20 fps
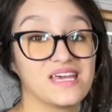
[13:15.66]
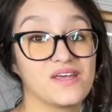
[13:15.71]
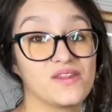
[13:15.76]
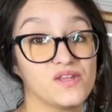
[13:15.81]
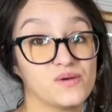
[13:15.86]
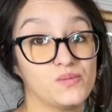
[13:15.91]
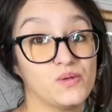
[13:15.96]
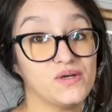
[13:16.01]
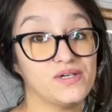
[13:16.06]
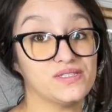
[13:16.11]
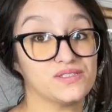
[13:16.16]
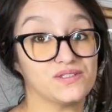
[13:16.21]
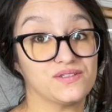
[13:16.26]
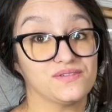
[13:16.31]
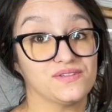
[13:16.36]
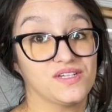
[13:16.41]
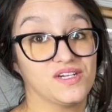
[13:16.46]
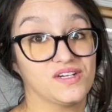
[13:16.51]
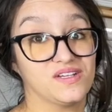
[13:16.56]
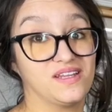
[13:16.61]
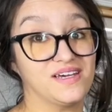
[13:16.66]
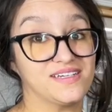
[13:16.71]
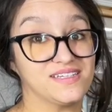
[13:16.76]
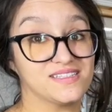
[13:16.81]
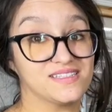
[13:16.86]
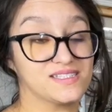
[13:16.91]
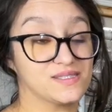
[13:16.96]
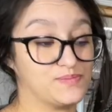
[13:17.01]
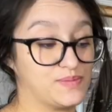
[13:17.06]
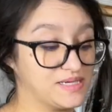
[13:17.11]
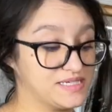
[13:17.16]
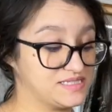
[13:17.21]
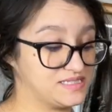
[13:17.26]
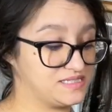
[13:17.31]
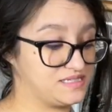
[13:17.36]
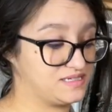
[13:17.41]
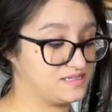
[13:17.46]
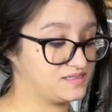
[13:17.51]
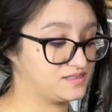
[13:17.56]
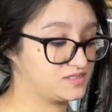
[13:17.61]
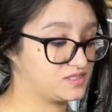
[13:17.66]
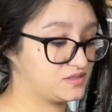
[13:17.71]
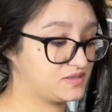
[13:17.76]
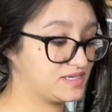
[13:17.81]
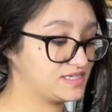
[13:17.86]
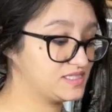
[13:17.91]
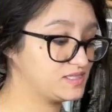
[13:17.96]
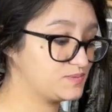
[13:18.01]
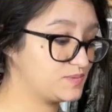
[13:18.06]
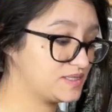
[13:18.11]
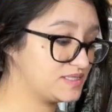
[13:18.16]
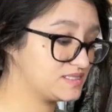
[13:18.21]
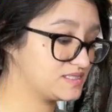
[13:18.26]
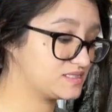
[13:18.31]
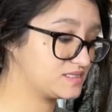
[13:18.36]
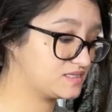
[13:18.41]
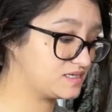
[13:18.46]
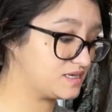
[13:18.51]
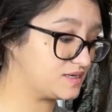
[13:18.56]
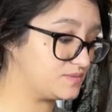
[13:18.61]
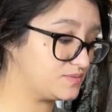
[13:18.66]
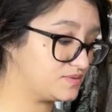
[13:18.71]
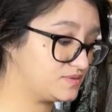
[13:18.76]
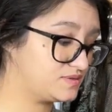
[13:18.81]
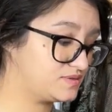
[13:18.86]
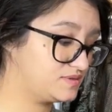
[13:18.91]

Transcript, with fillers: the boys over there like it spicy, so I spiced it up.